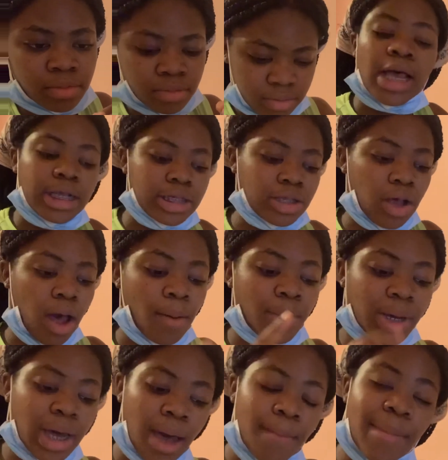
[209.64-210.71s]
So I'm gonna
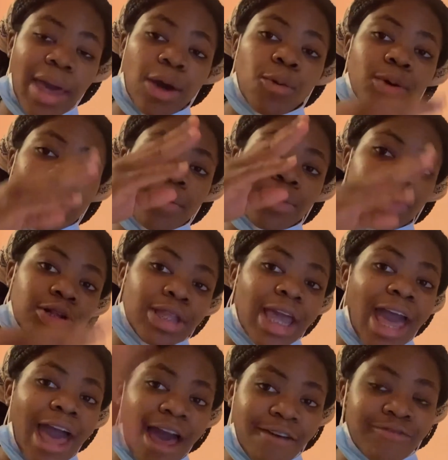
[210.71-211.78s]
come back when I'm literally
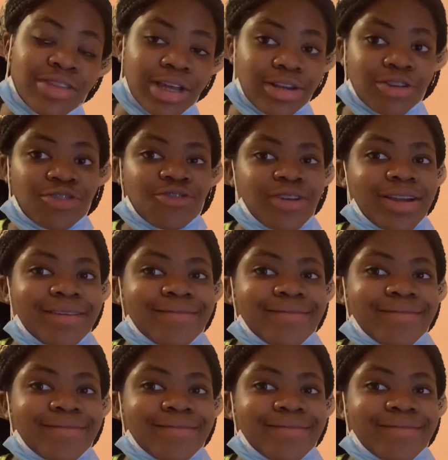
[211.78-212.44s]
half done the string.